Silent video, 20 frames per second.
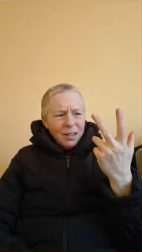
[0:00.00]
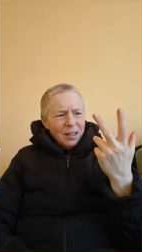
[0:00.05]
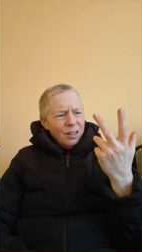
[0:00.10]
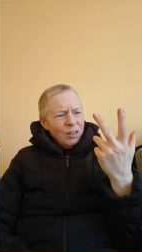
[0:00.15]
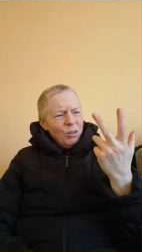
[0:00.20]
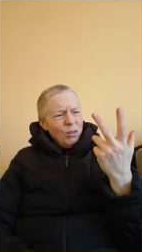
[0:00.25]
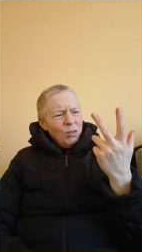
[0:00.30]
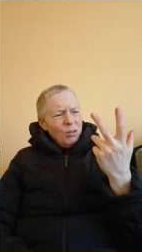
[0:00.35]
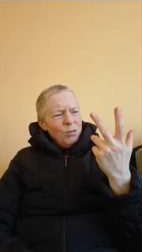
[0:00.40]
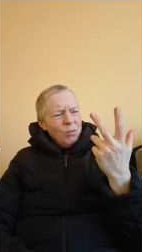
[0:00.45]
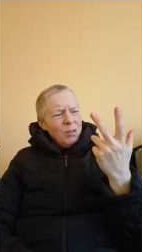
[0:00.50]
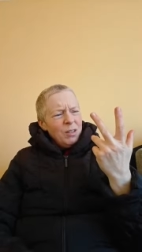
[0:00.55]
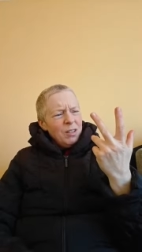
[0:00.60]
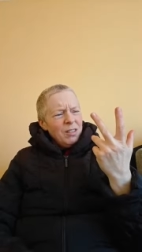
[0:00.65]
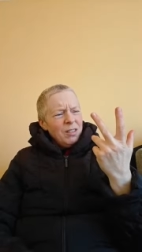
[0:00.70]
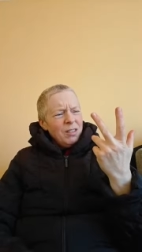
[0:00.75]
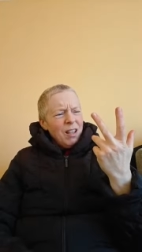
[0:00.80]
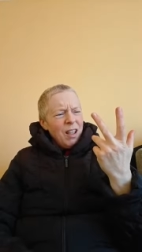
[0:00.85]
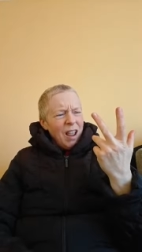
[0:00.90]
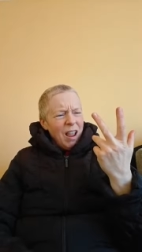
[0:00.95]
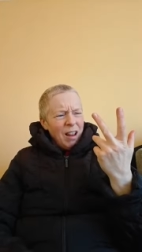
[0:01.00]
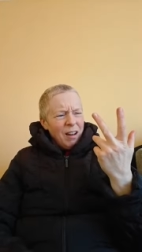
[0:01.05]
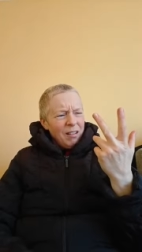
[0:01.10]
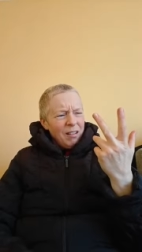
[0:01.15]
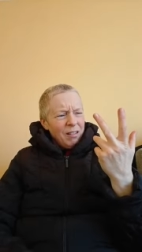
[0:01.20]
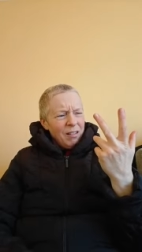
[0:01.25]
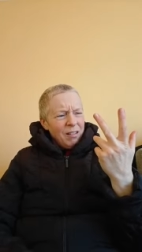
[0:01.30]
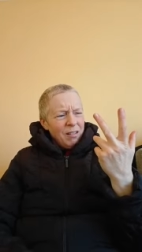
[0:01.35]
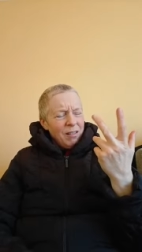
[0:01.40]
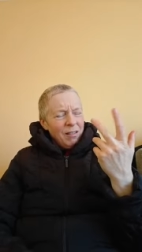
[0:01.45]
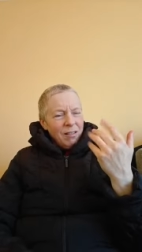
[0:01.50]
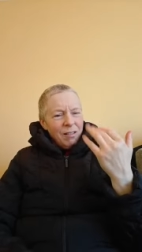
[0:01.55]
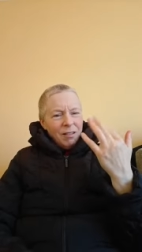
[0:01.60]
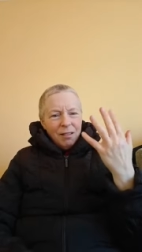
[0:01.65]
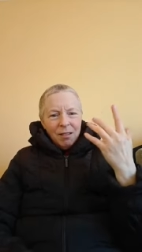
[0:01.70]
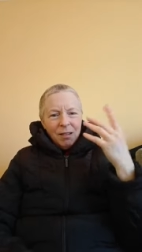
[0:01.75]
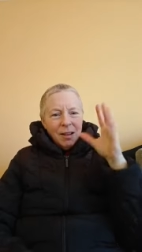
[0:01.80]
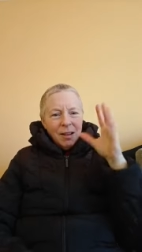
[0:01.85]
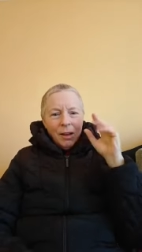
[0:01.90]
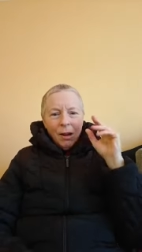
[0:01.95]
I thought, what's that?
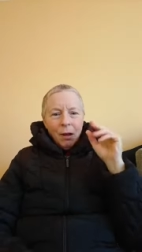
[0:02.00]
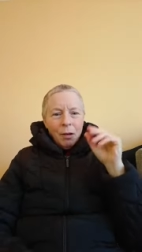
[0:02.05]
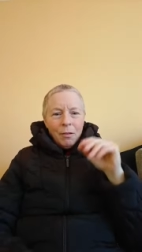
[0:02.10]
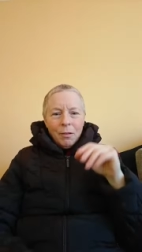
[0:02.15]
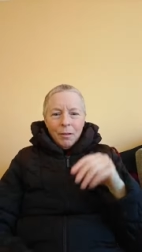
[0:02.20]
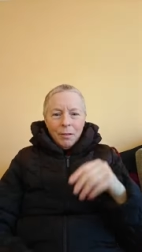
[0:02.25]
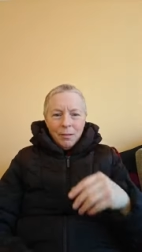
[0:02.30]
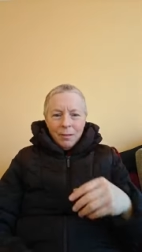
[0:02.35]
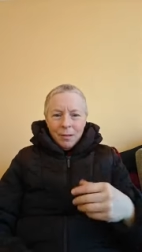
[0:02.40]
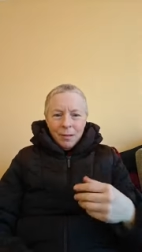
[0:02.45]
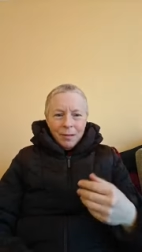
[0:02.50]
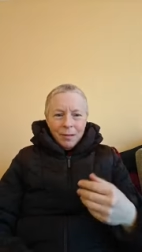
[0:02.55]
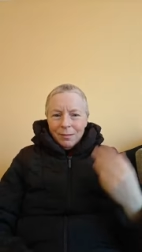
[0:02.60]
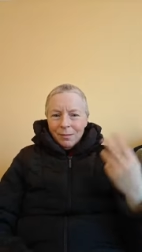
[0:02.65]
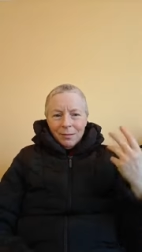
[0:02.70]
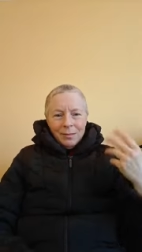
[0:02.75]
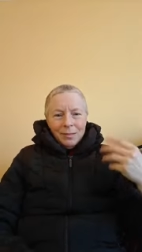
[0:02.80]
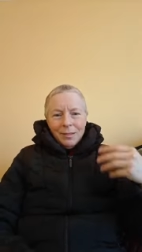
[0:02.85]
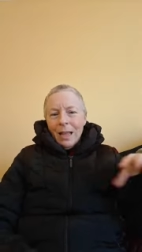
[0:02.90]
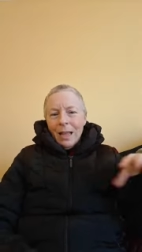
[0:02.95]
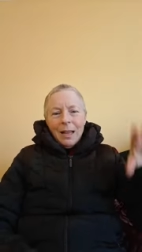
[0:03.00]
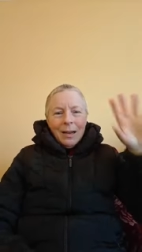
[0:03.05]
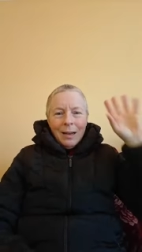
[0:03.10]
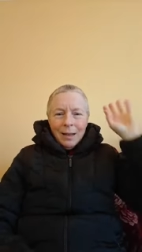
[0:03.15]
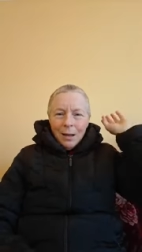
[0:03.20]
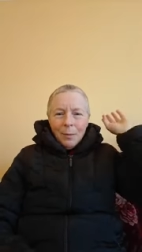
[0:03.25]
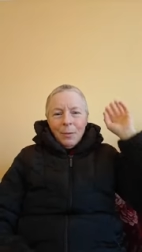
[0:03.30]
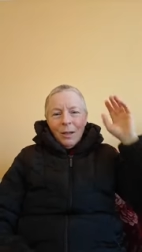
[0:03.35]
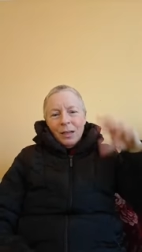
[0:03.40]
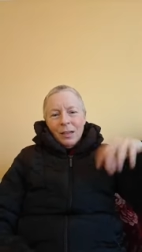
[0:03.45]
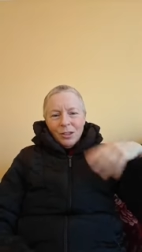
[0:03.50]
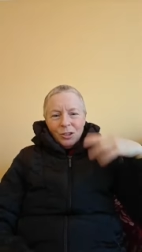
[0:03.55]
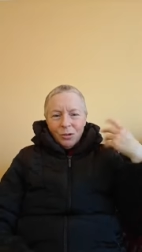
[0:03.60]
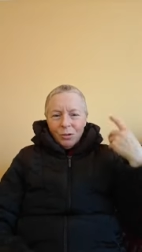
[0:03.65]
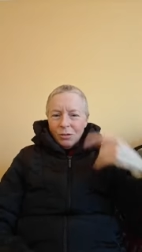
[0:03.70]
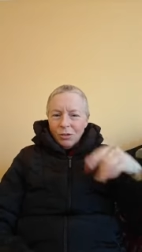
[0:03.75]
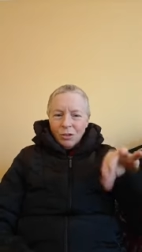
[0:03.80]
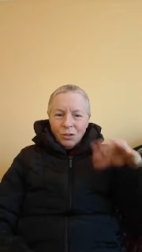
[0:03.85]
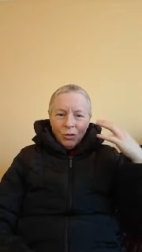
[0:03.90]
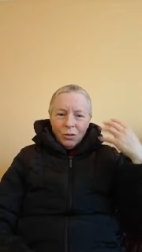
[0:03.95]
And I mean, I
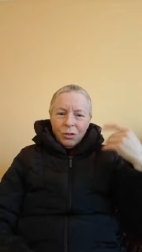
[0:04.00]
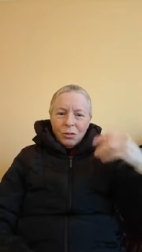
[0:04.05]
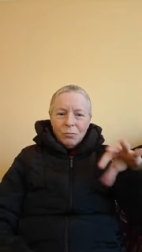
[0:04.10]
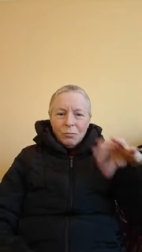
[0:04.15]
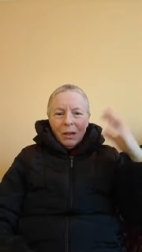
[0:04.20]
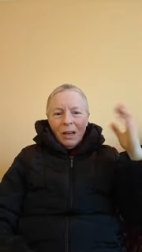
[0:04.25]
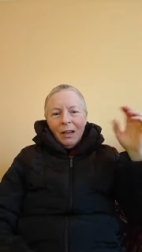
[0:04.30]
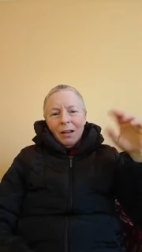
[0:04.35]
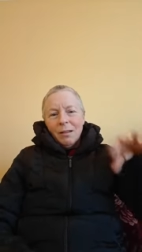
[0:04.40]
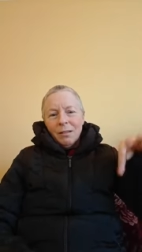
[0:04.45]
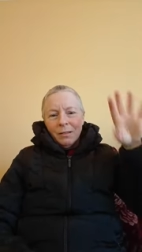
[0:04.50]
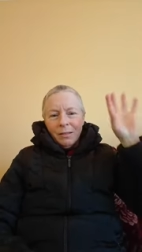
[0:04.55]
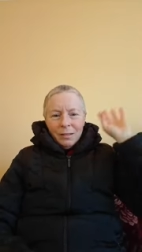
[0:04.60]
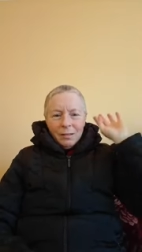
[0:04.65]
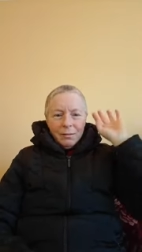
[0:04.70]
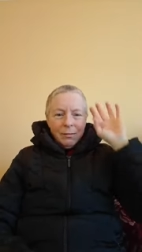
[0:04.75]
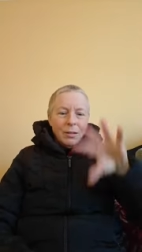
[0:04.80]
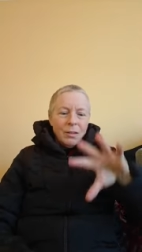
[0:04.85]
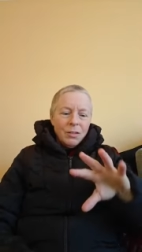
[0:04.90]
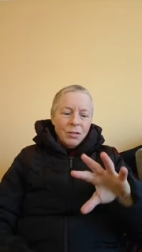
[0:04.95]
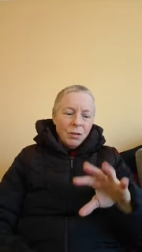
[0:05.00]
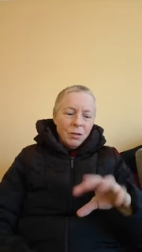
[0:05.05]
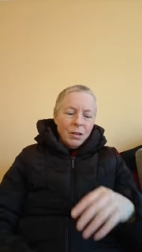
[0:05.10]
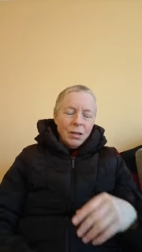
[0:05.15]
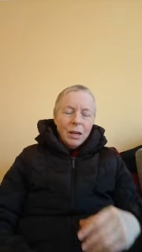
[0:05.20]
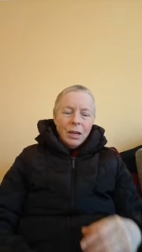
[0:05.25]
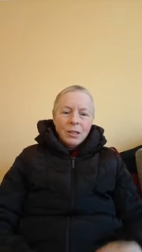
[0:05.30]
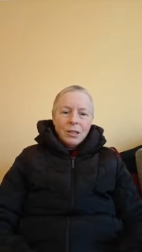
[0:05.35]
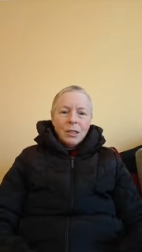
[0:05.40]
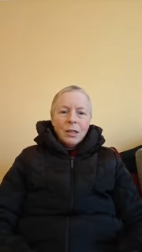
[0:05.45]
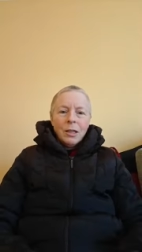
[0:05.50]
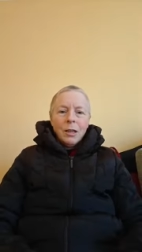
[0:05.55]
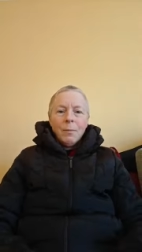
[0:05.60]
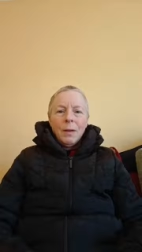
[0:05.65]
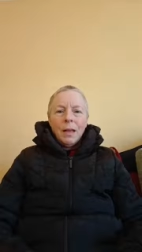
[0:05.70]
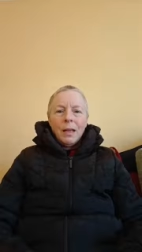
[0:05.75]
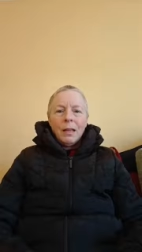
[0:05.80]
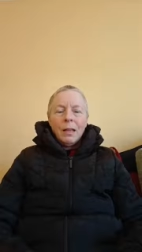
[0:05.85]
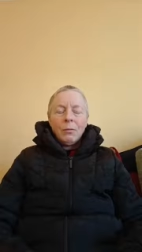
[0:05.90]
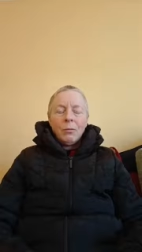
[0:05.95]
sort of shook it around and the circulation came
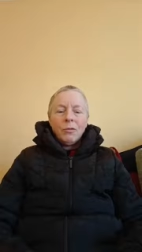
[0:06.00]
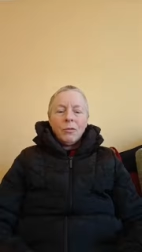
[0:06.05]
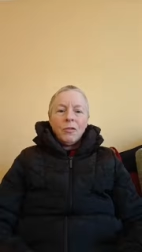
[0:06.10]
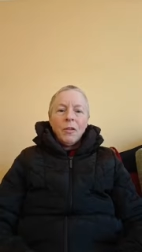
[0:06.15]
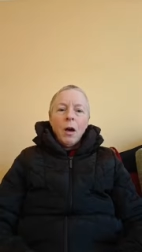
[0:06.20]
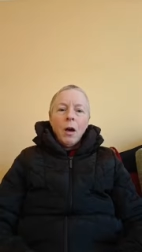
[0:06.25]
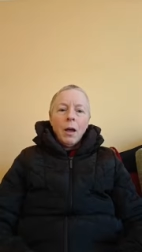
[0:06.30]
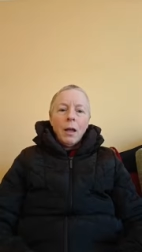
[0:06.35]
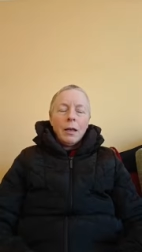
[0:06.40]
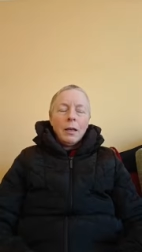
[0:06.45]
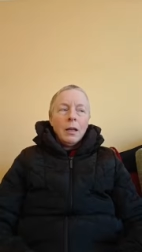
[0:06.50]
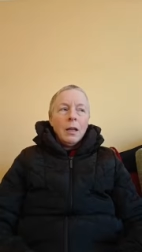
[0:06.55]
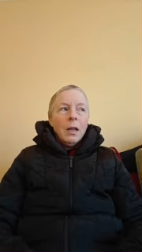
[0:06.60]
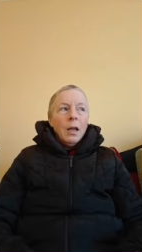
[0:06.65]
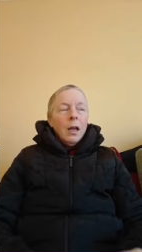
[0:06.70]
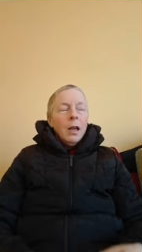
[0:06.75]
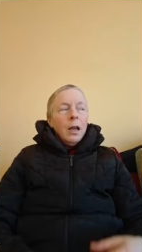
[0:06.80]
back and that was fine.